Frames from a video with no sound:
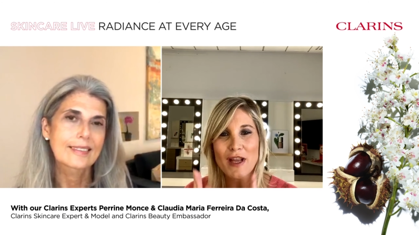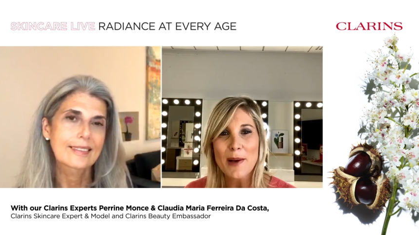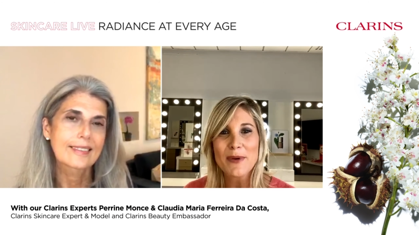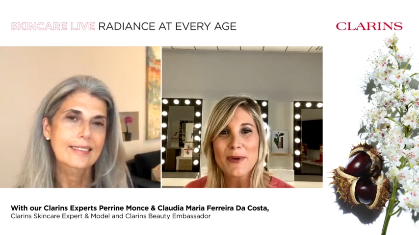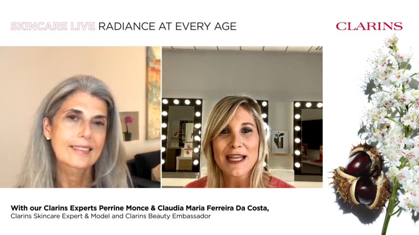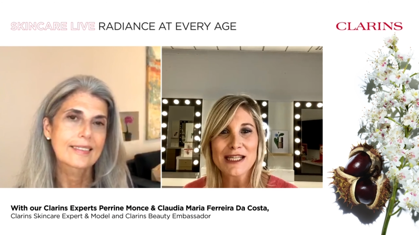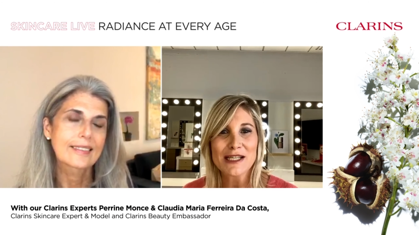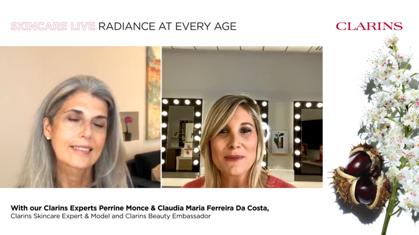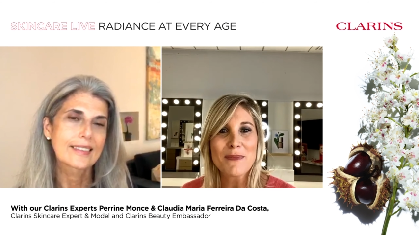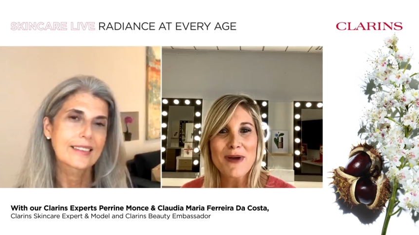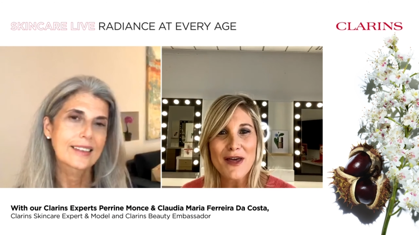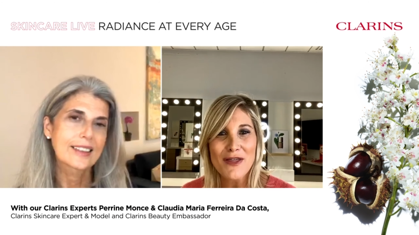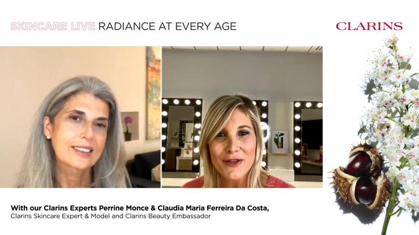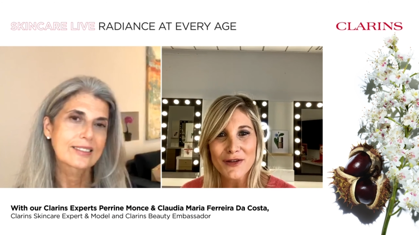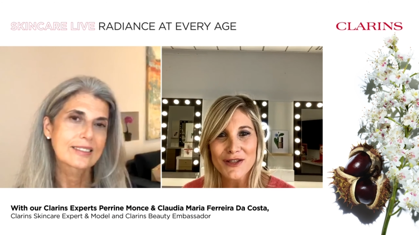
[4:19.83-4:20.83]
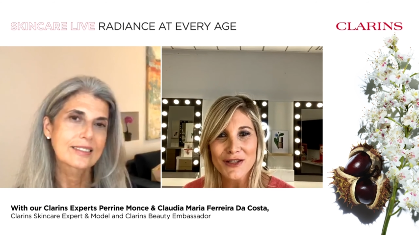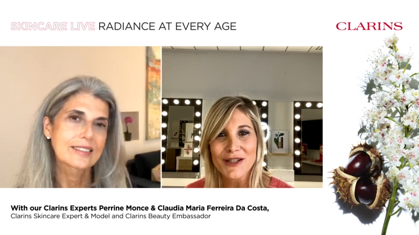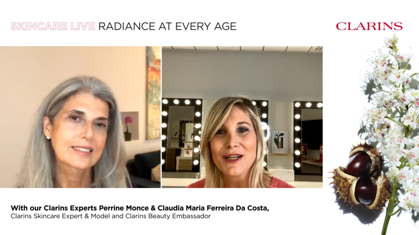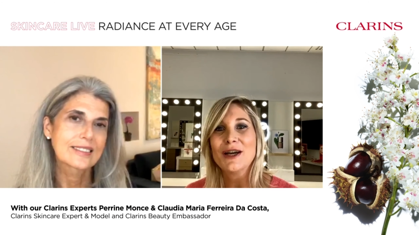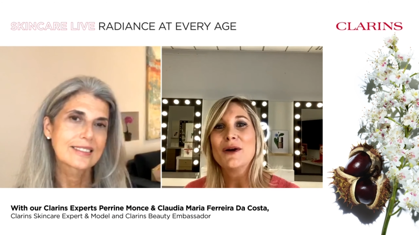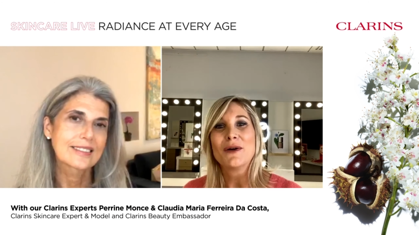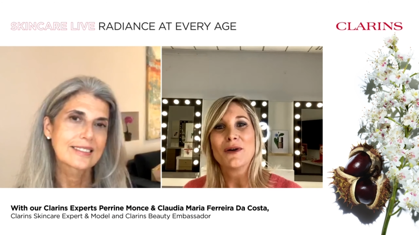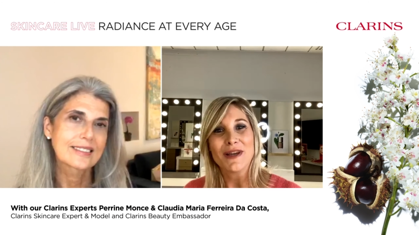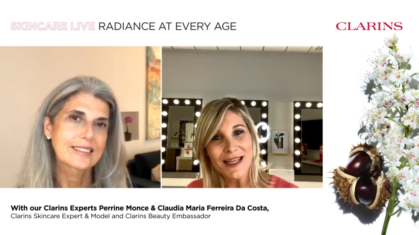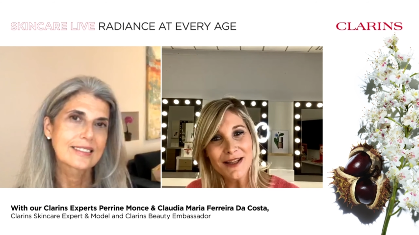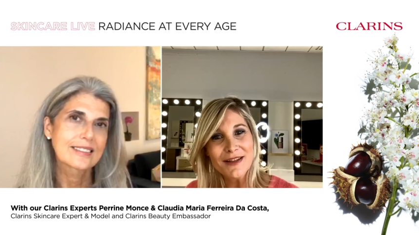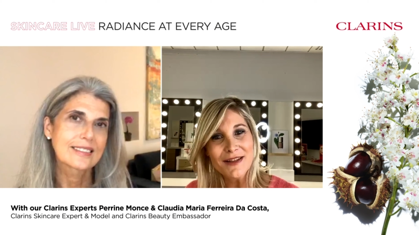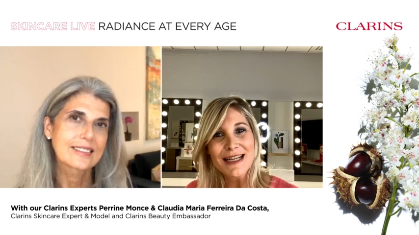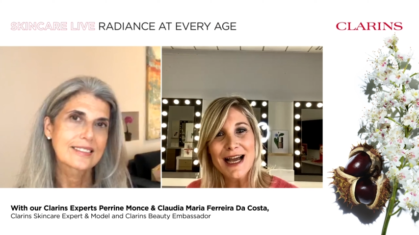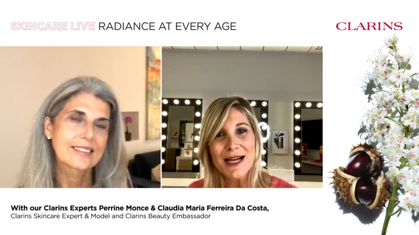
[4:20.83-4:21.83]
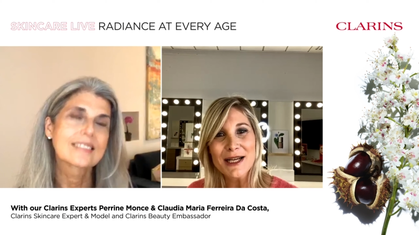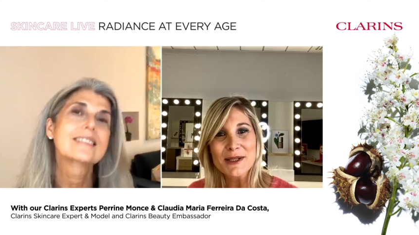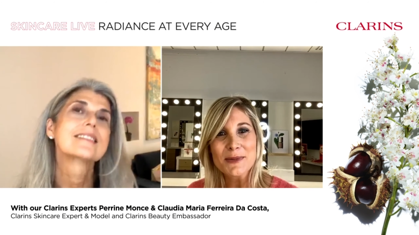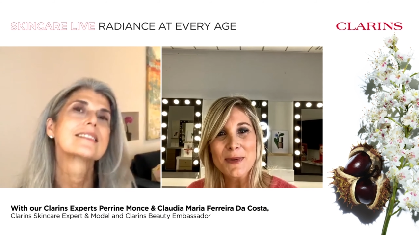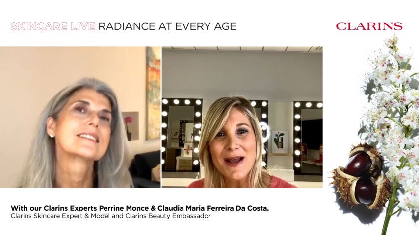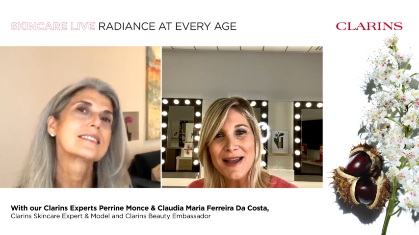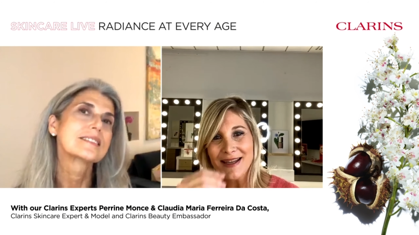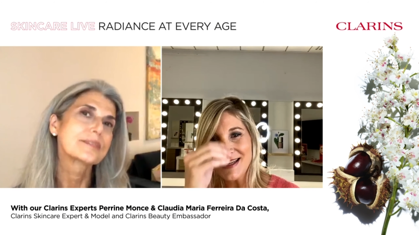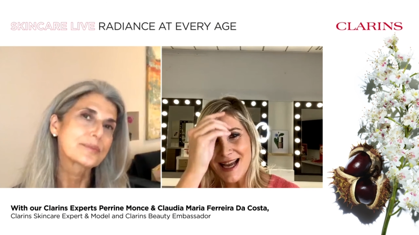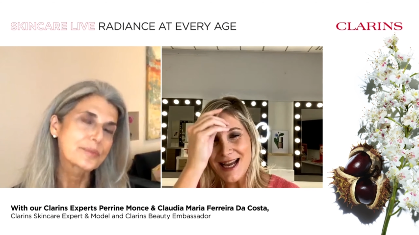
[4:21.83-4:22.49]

Speaker 1: application method in the Clarins way,